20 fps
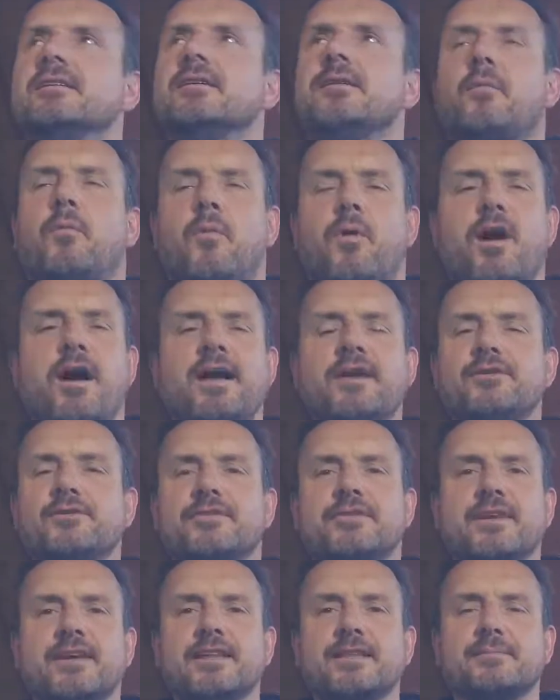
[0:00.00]
why are you
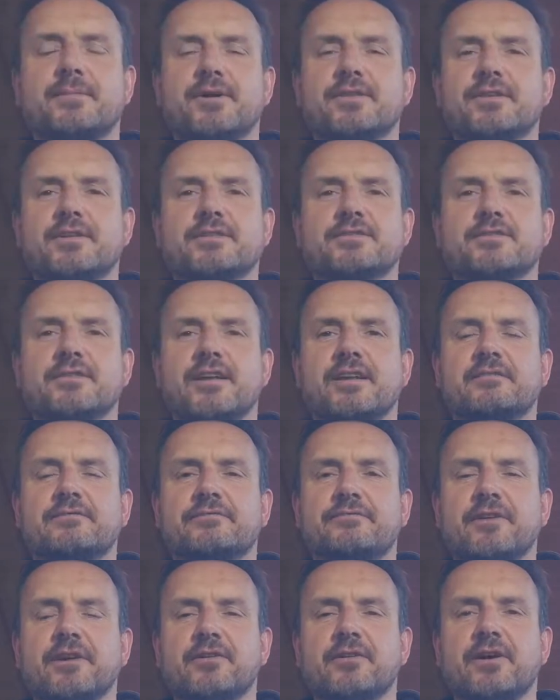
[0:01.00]
thinking about these
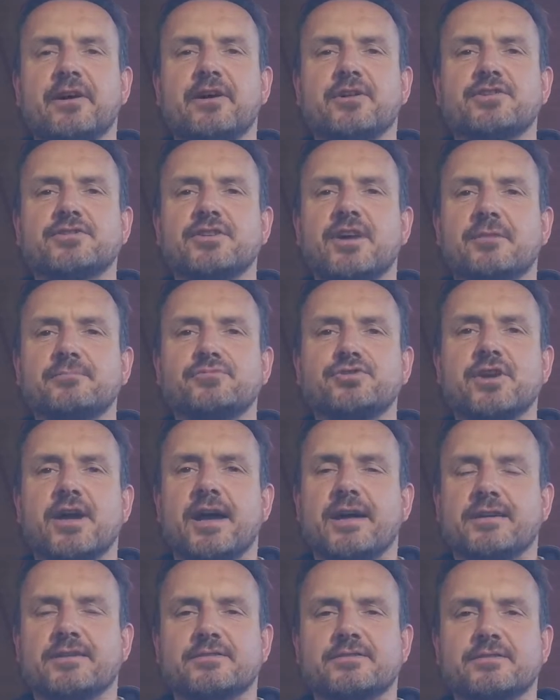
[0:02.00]
inferior
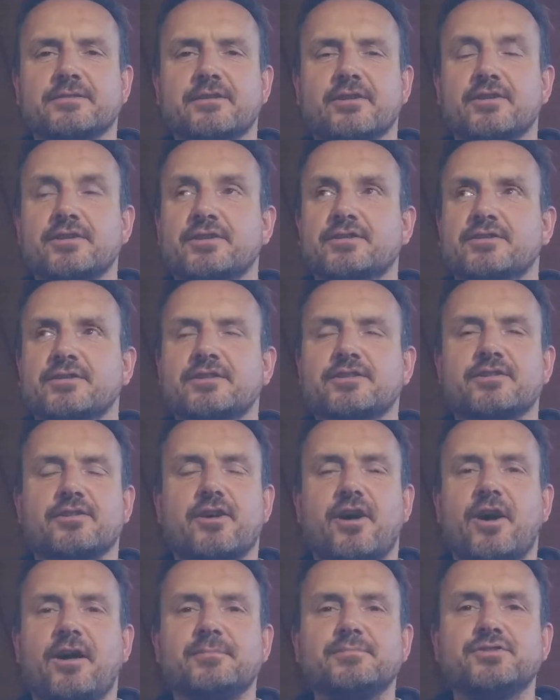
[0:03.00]
subjects, or these
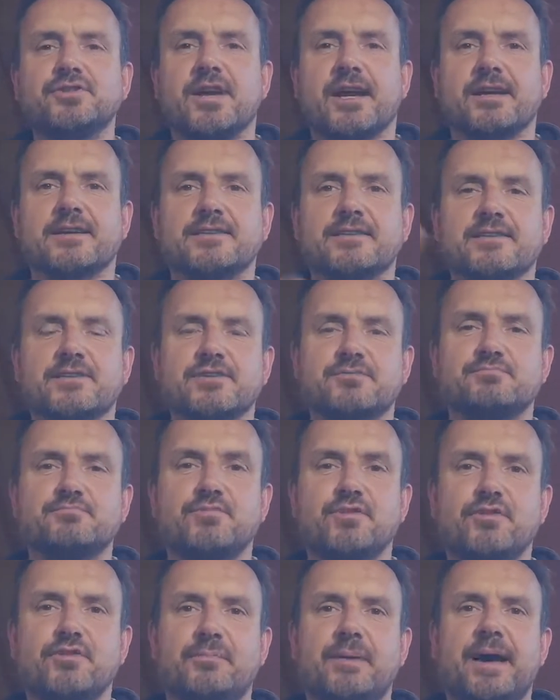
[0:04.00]
are objects? Just
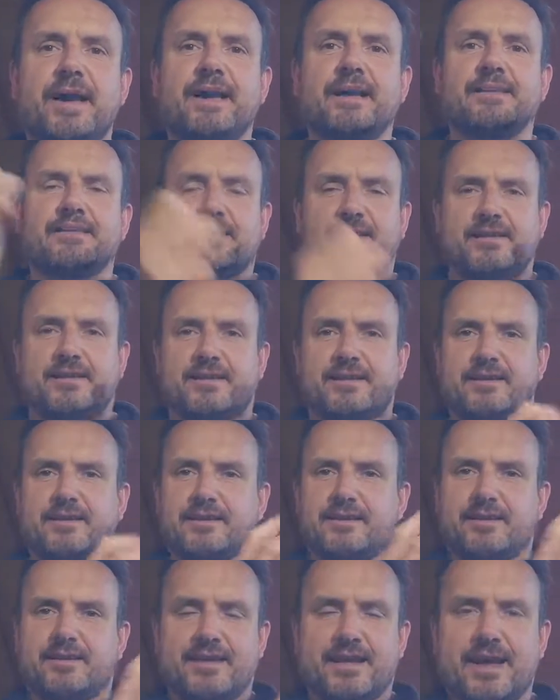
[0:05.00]
move back into
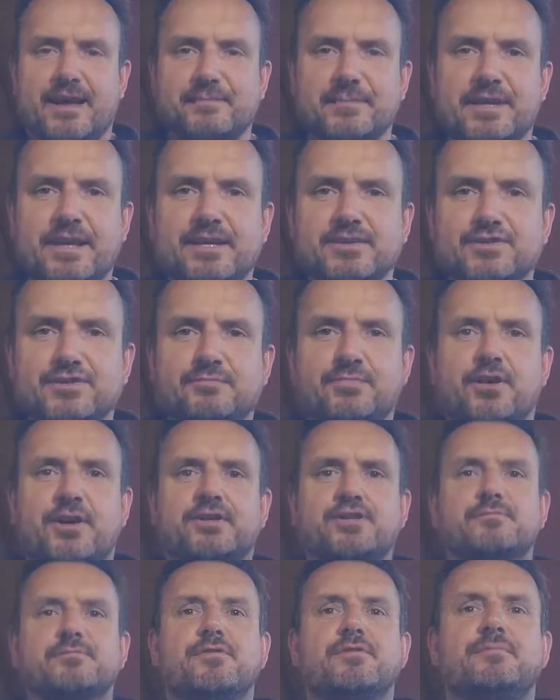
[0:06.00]
the emanation point,
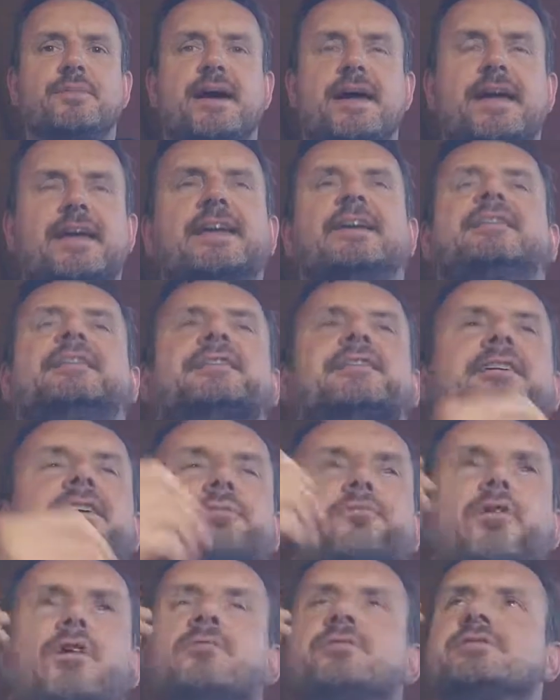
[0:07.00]
and you move back in, and you're like,
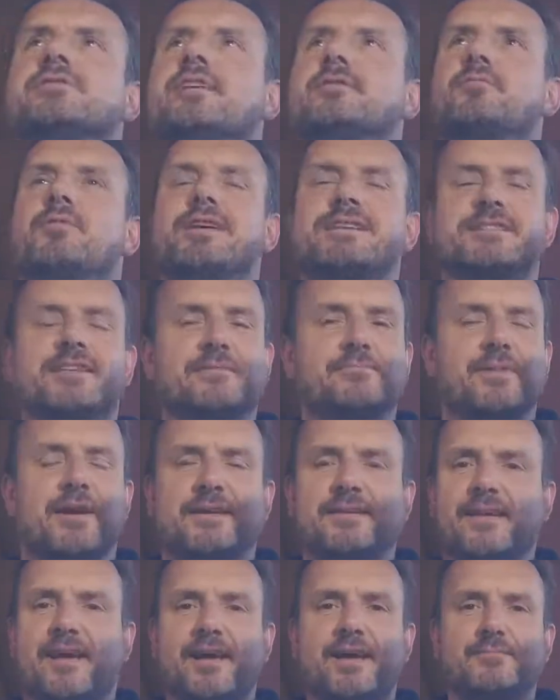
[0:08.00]
what was I wasting my
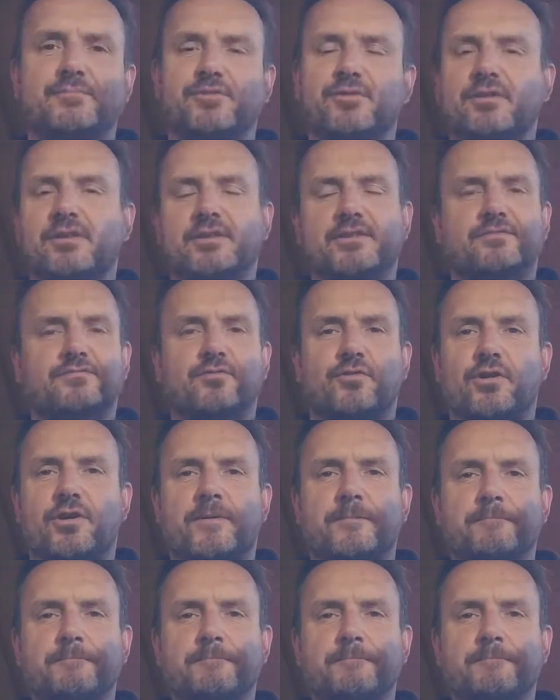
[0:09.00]
time doing this for?